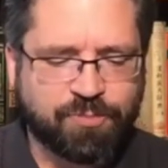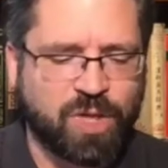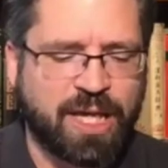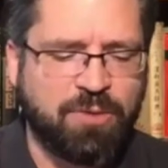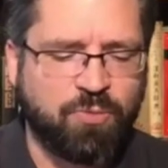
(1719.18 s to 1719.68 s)

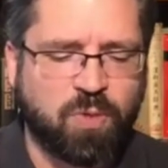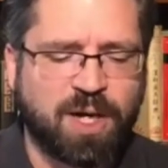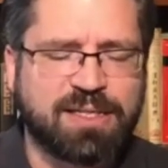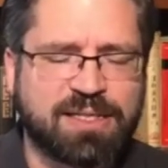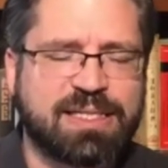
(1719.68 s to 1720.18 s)
And
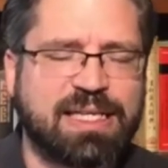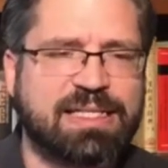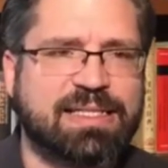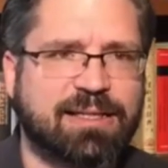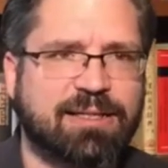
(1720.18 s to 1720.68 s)
what does he
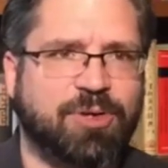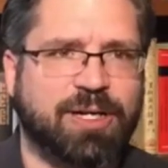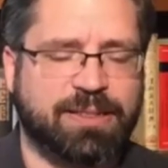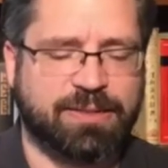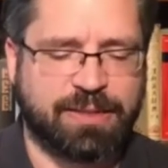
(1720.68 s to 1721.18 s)
celebrate?
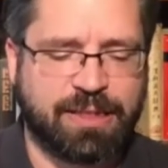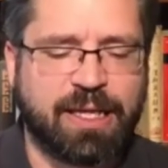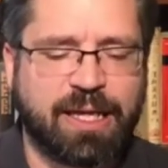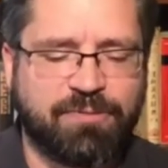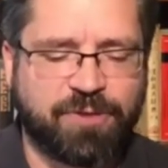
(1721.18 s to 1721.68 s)

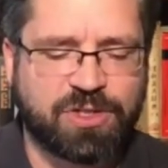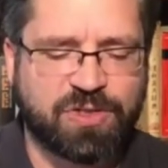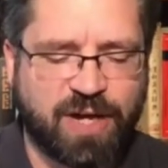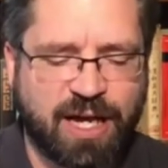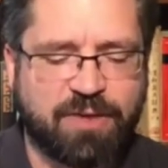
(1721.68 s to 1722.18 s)
In verse
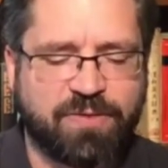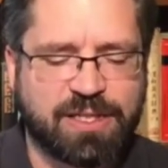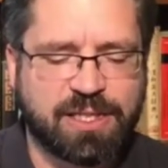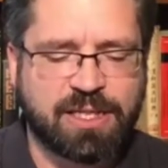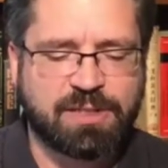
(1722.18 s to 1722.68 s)
5, he
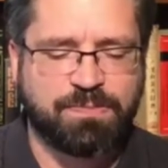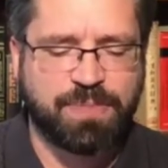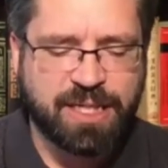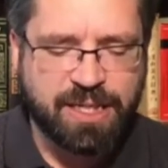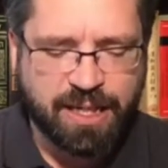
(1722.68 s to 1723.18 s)
says,
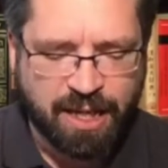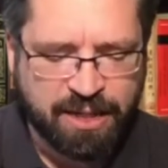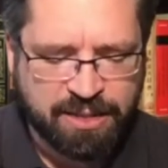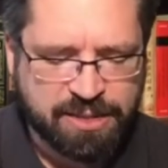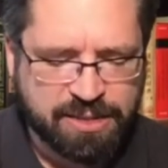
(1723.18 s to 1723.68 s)

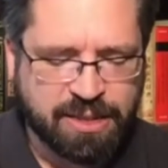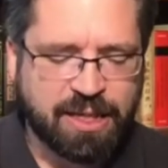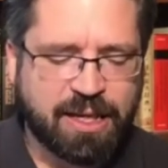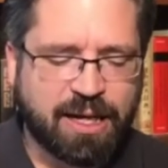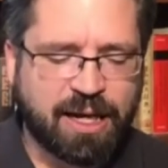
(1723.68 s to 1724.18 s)
"Because
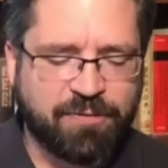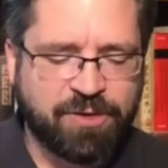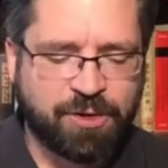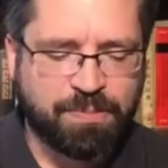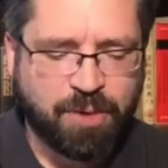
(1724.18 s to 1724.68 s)
of
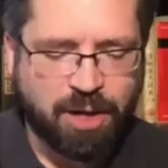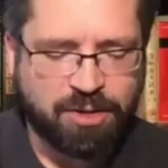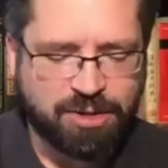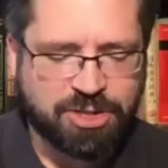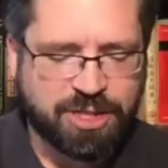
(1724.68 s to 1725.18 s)
your
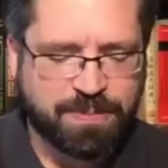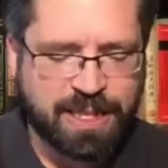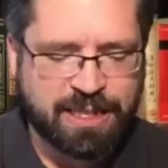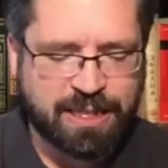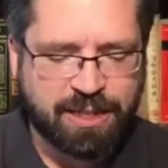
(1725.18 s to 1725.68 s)
partnership
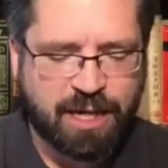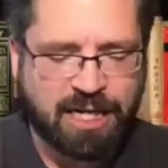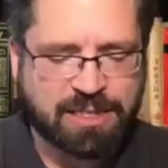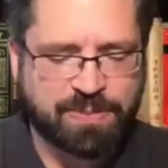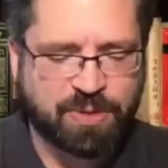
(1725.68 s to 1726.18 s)
in the
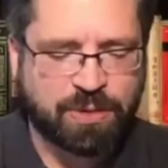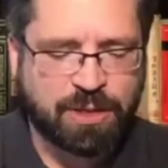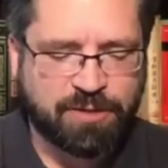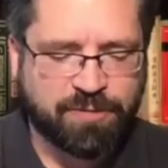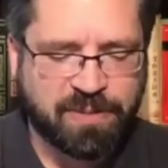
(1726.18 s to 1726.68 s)
gospel
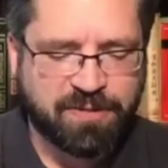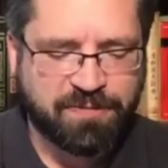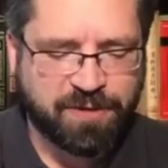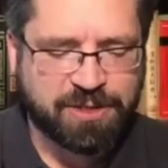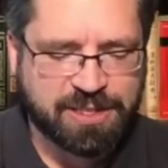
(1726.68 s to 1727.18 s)
from the
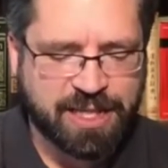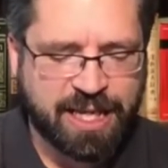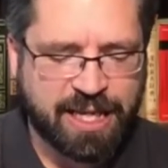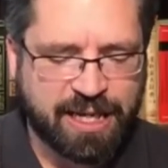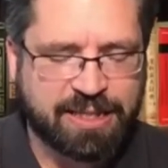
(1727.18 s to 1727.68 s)
first
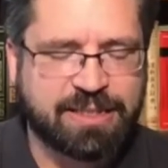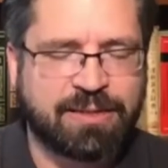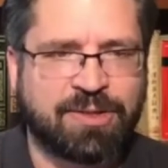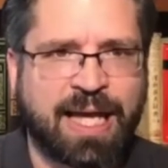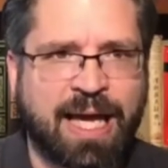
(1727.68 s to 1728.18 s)
day
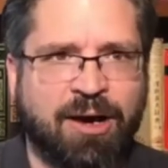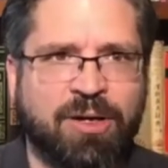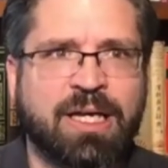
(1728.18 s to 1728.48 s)
until now."